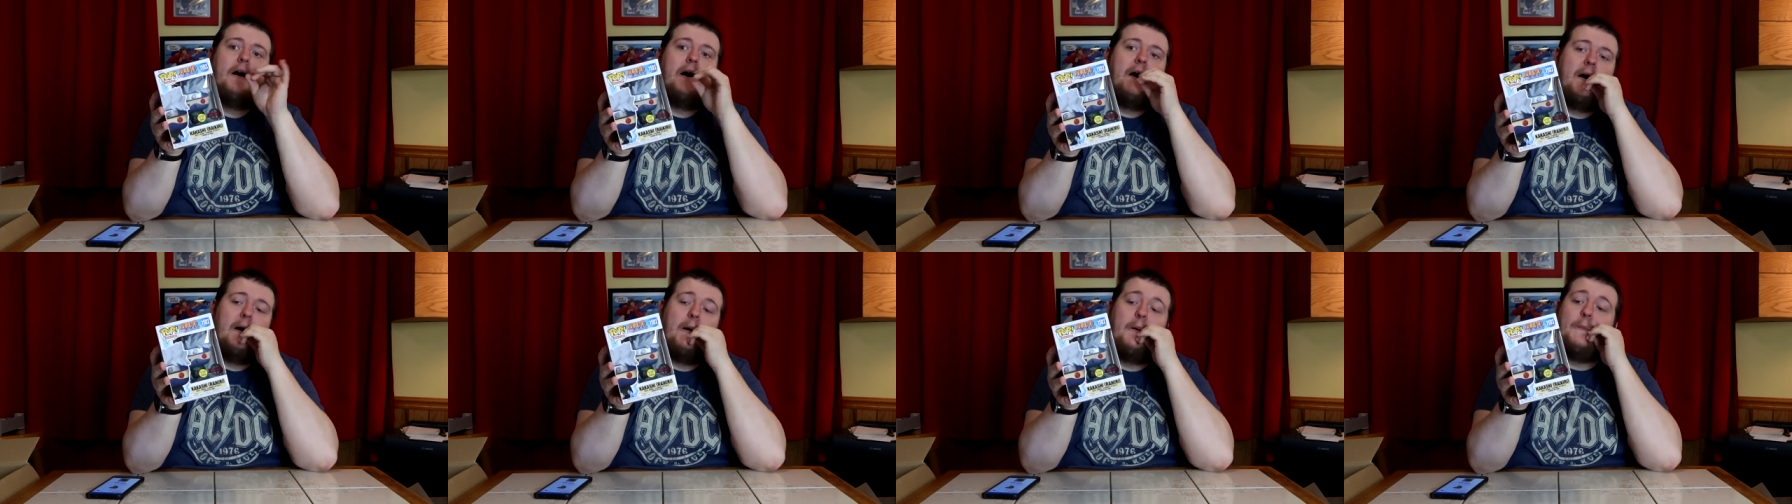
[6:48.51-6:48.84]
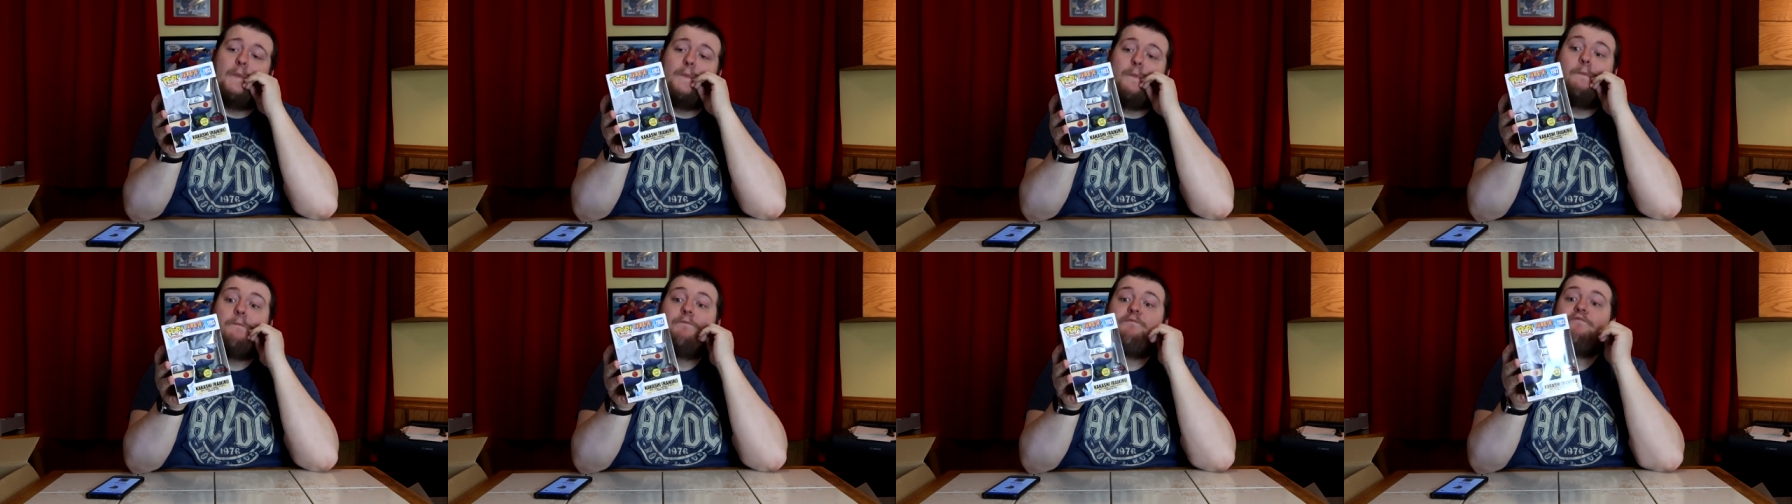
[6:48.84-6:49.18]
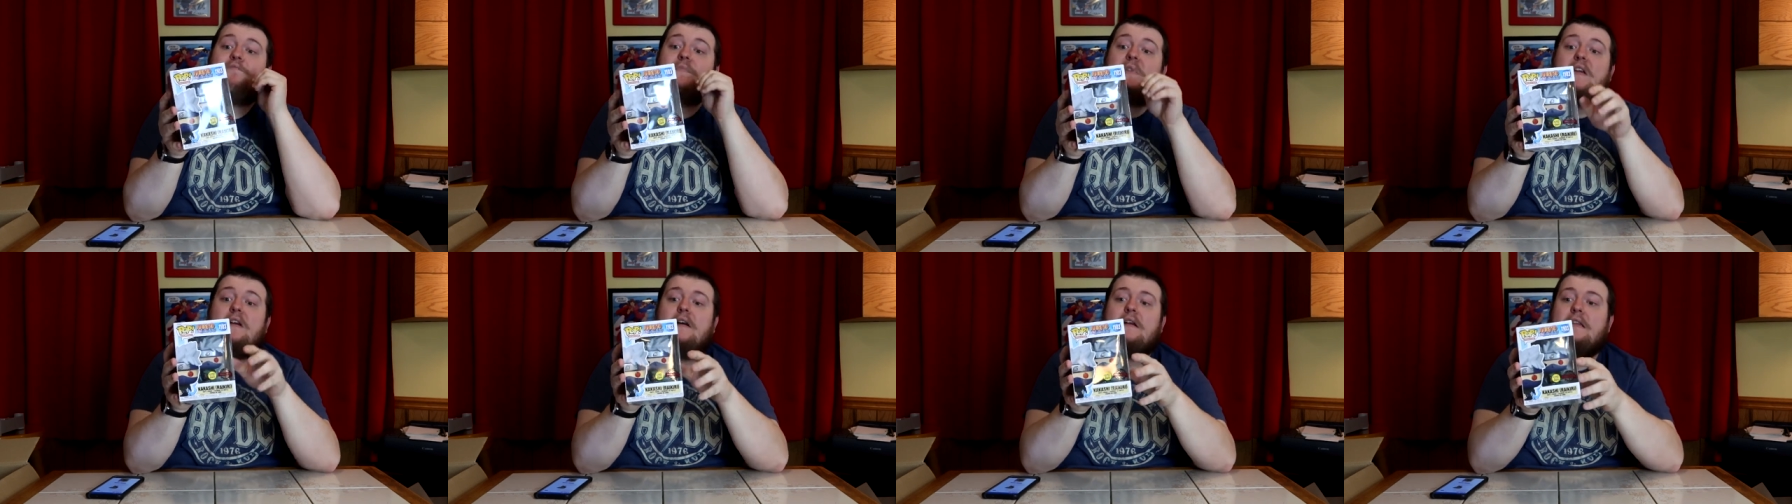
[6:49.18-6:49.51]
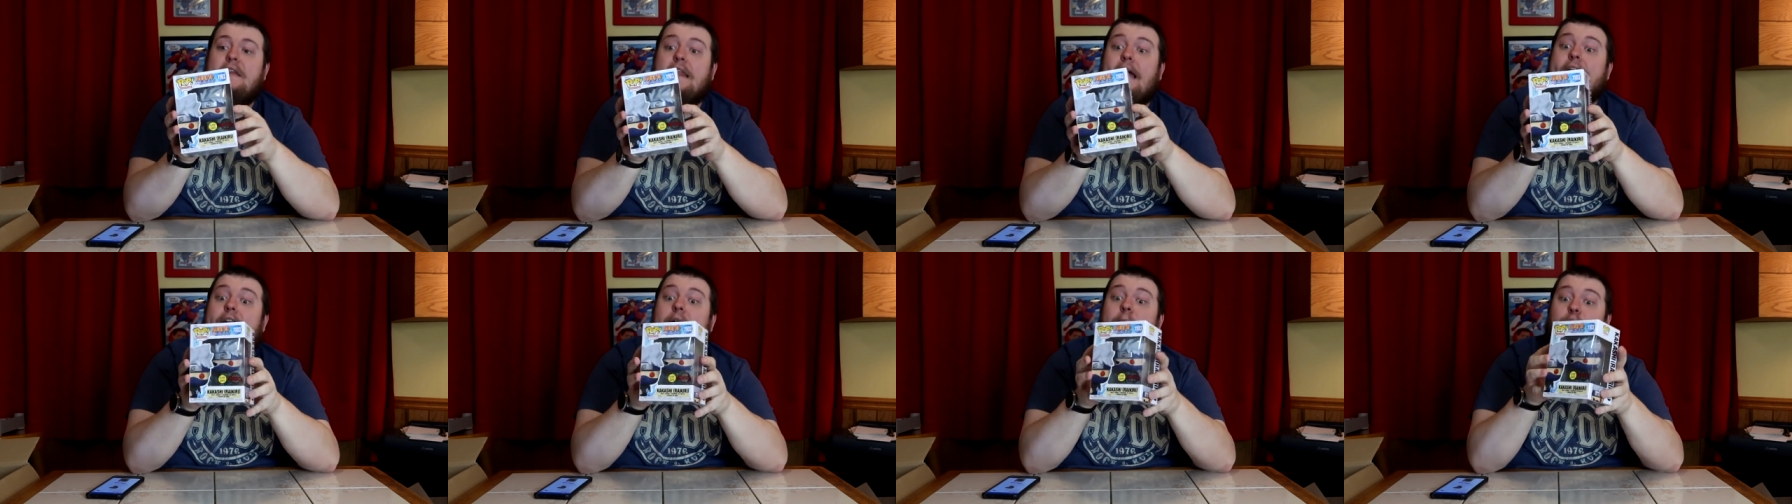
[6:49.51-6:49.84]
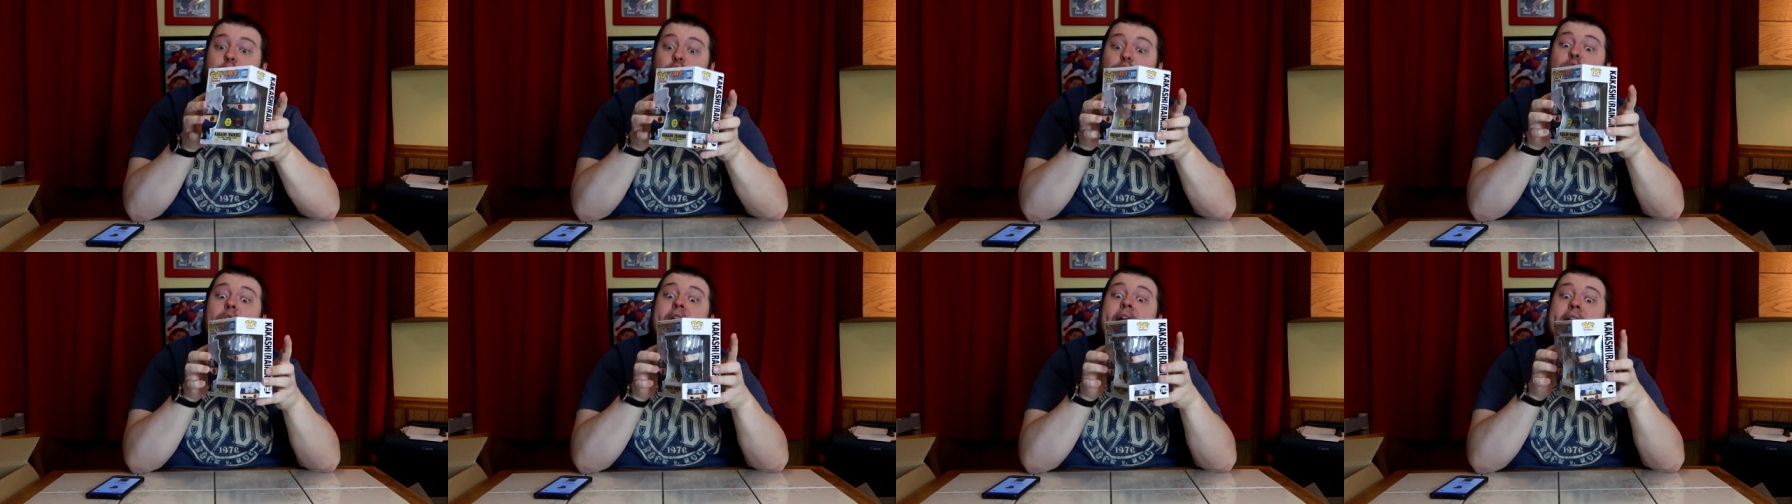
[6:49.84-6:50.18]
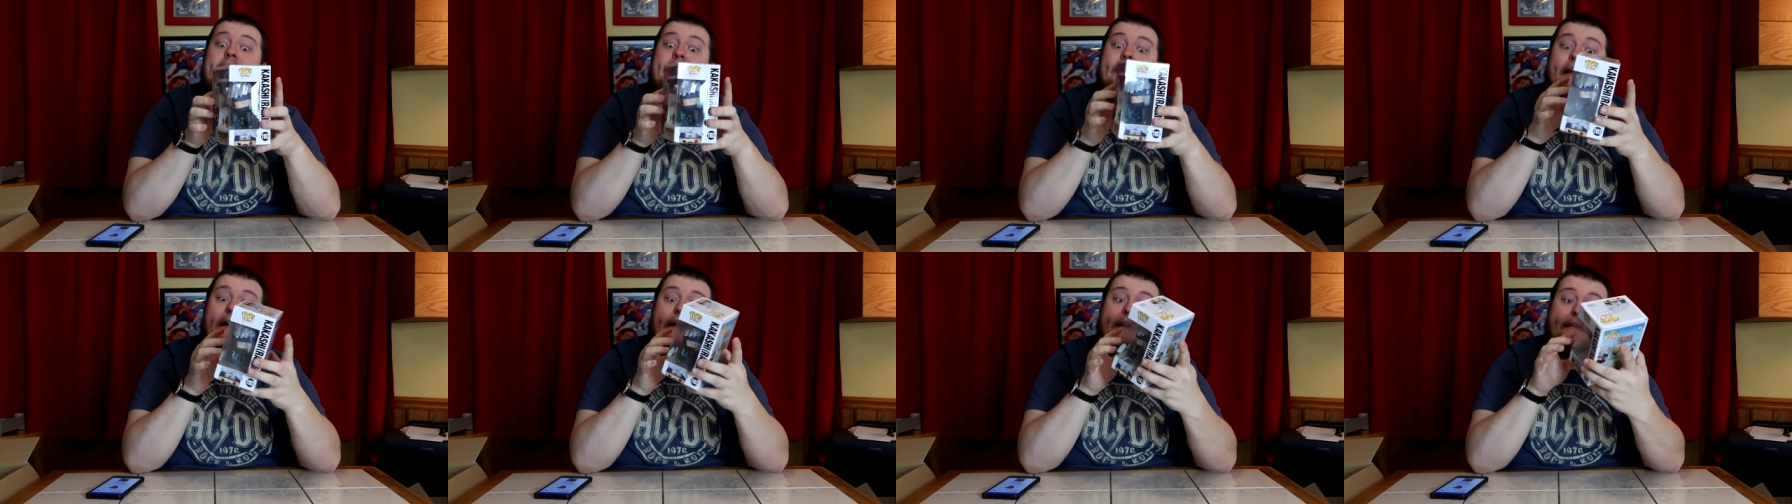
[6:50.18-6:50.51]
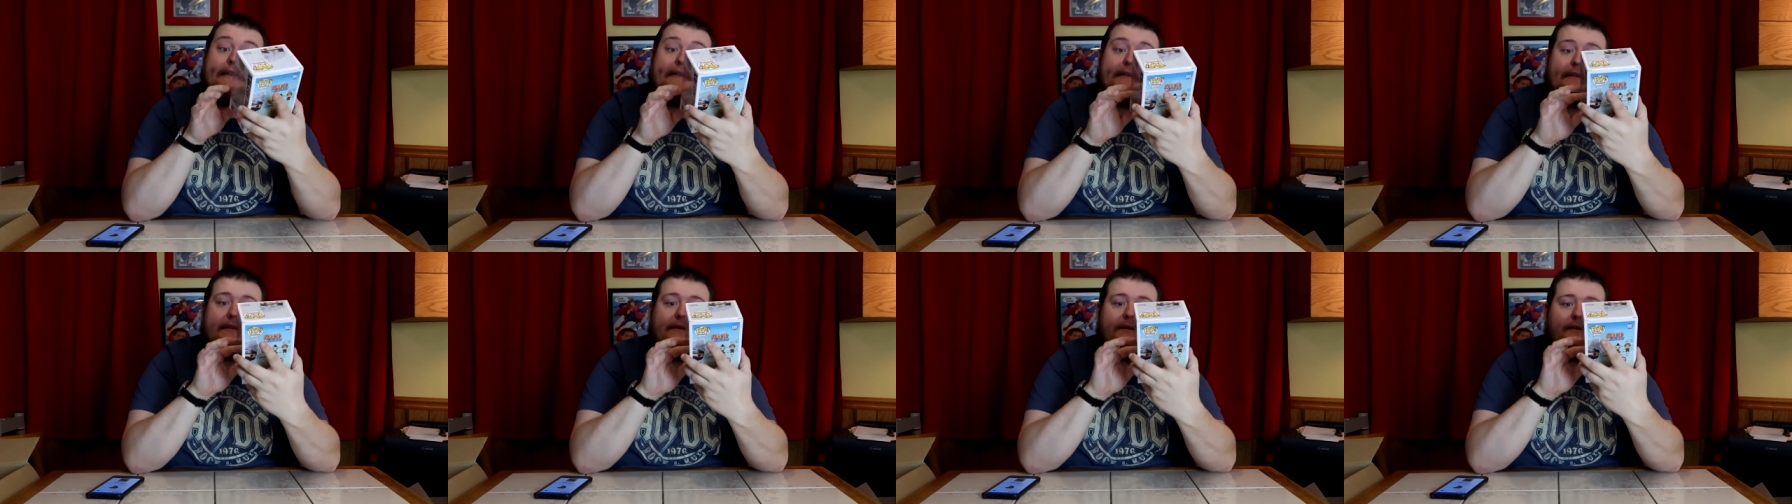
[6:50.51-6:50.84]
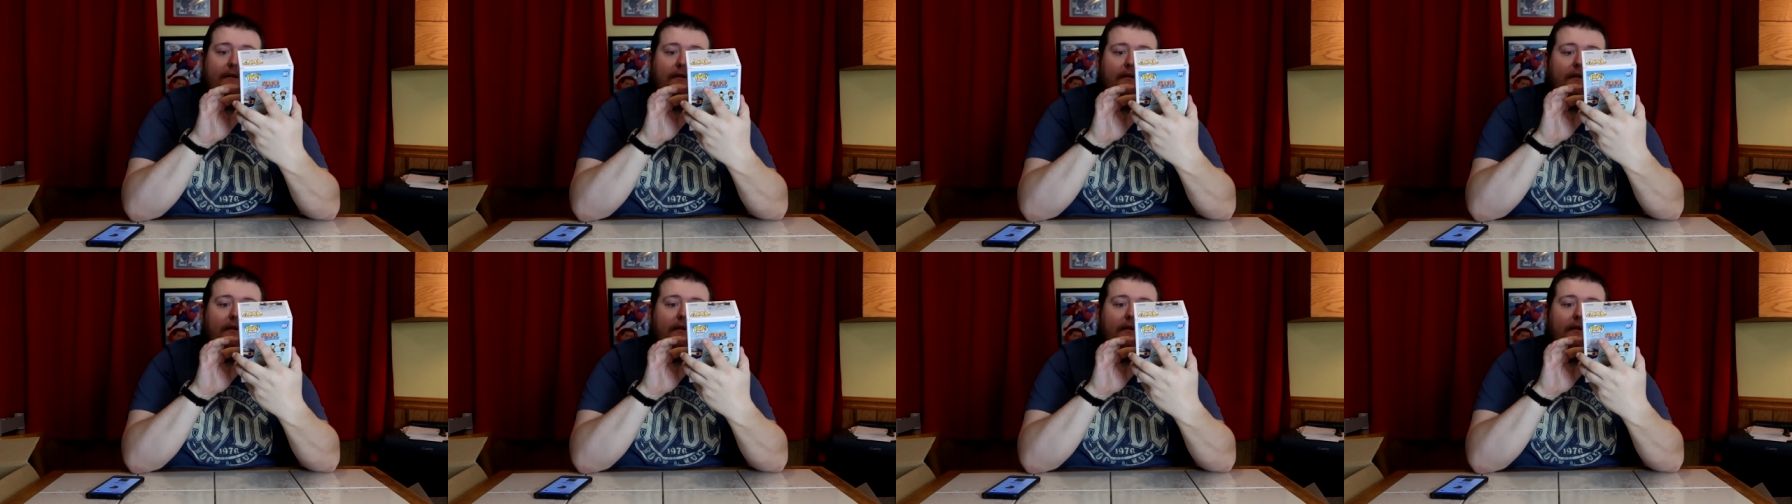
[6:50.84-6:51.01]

um, light up really nice.